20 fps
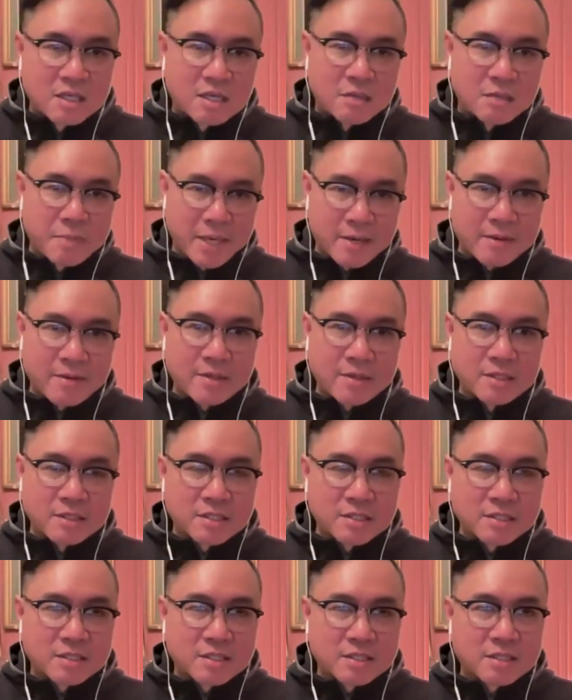a
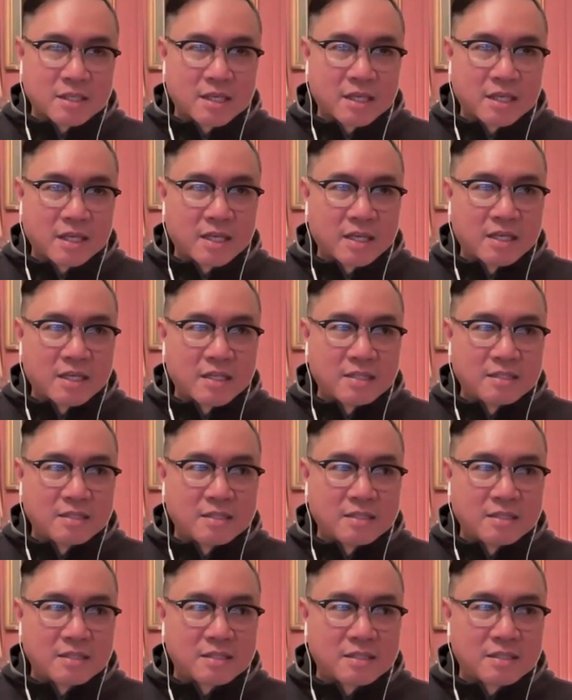parent
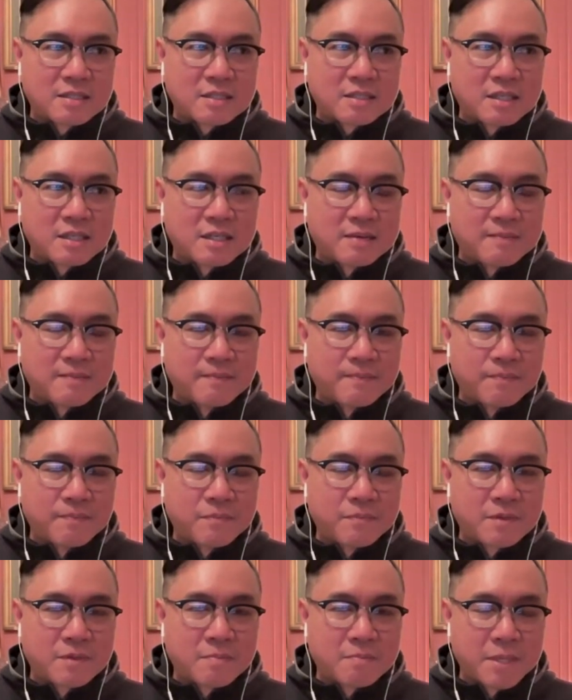and
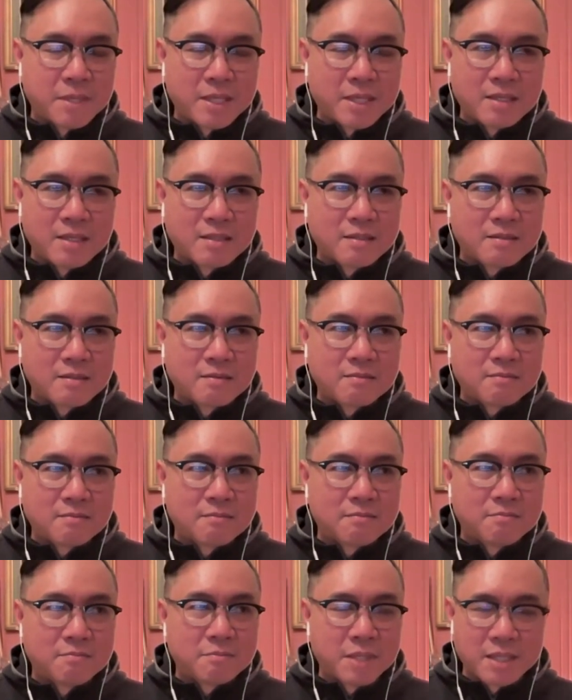um, being
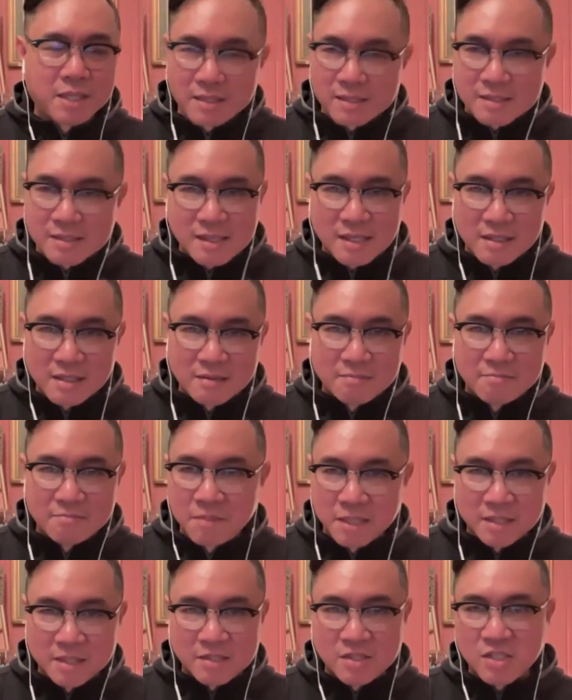being a son,
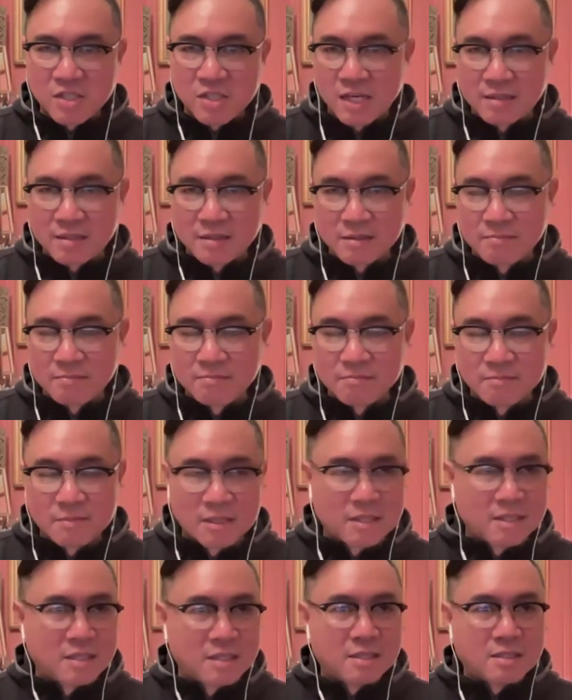being a child
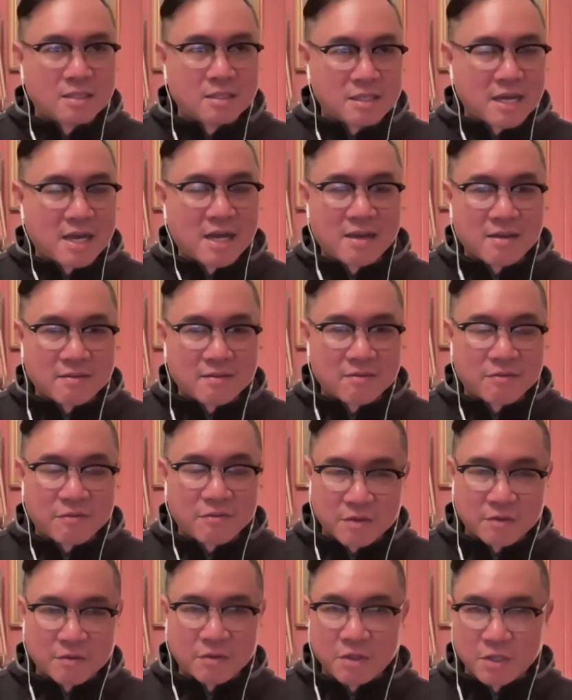did not
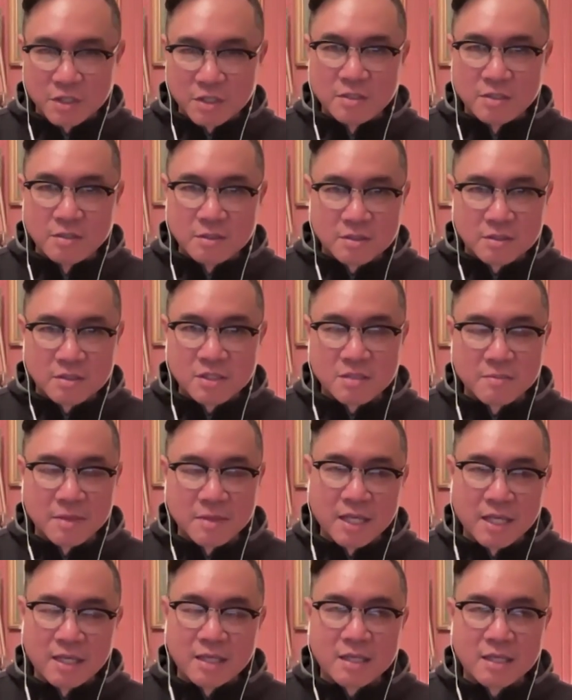feel good to
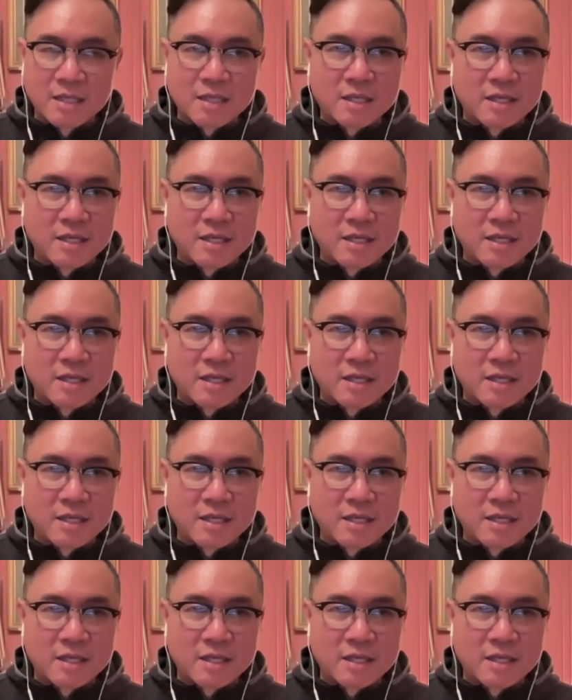me.